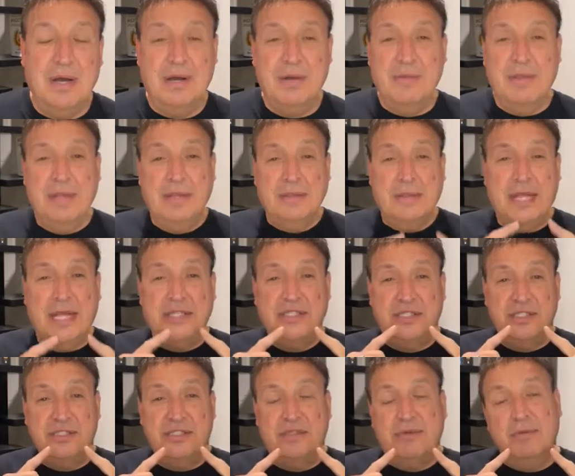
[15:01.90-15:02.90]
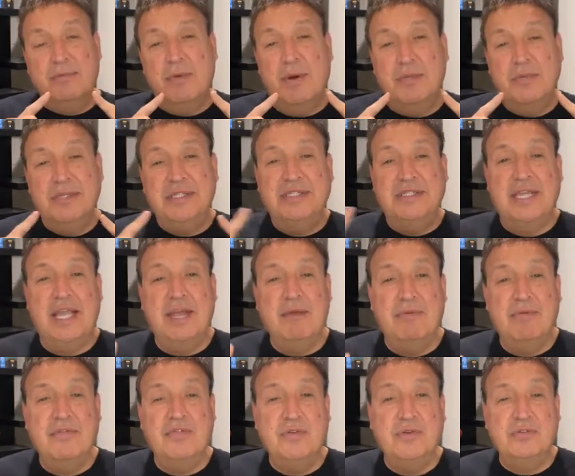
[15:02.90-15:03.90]
Uh, not just what we say
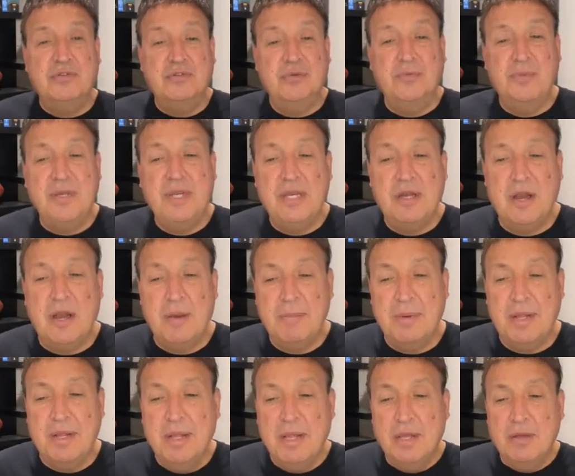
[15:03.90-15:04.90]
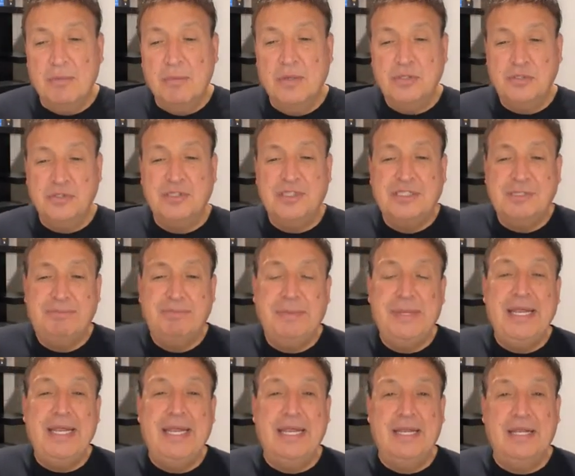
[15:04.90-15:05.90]
reveals who we are, but what you
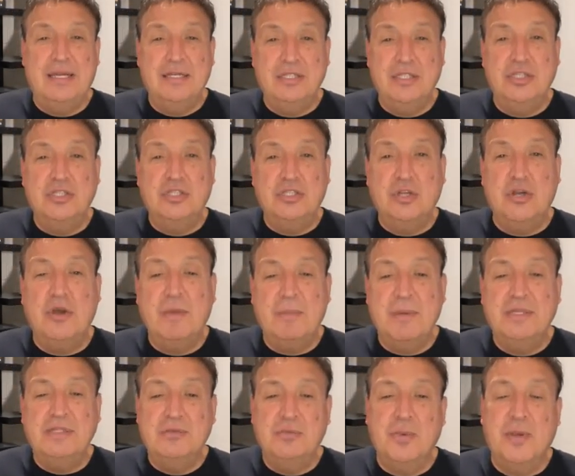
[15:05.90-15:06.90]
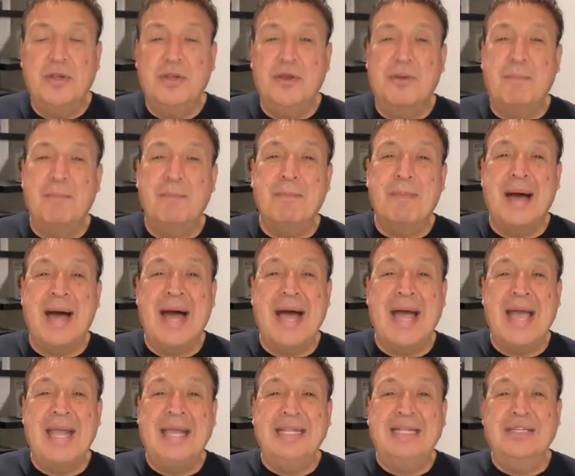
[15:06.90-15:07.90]
speak determines where your
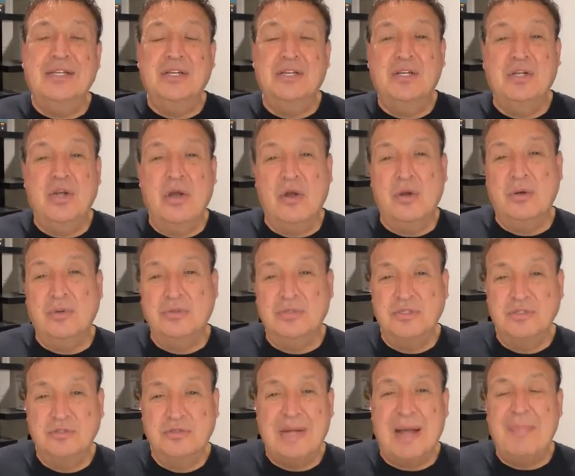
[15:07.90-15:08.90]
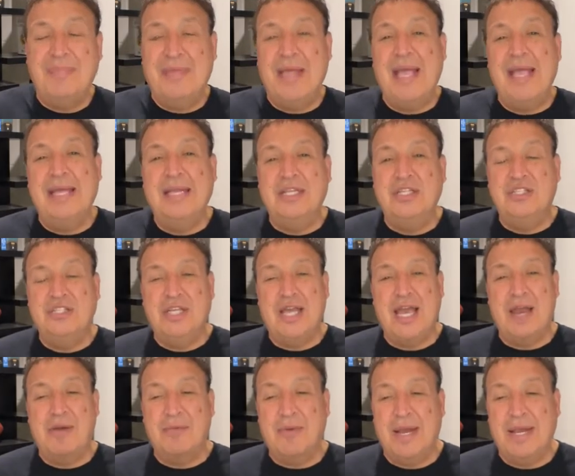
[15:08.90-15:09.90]
mind goes. Drop that in the
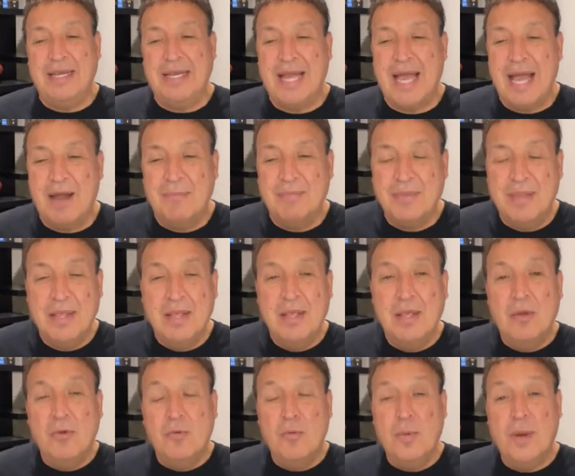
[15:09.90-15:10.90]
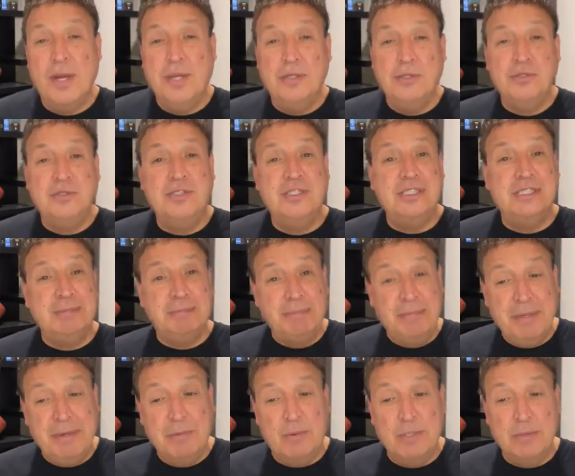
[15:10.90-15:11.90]
chat right now where you
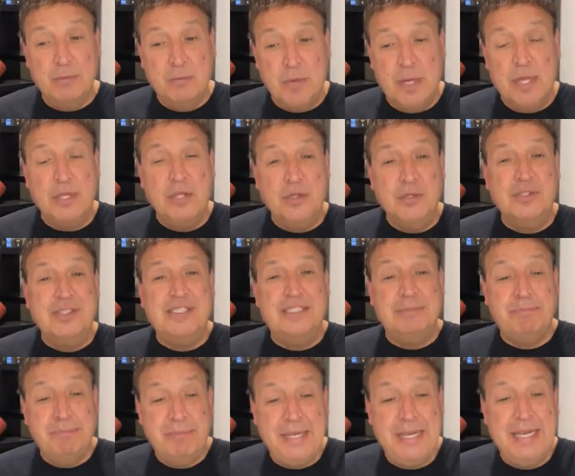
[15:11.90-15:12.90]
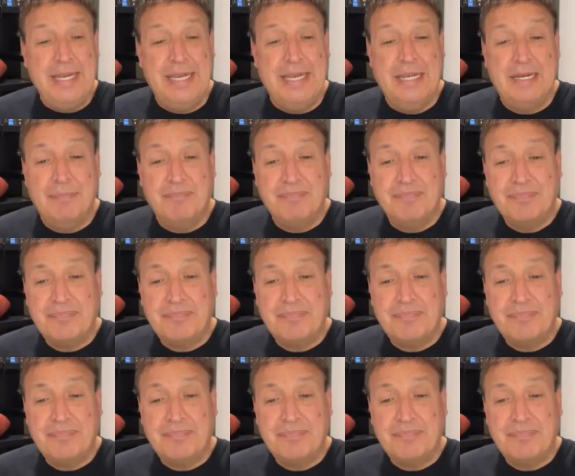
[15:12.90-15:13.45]
speak, what, what you speak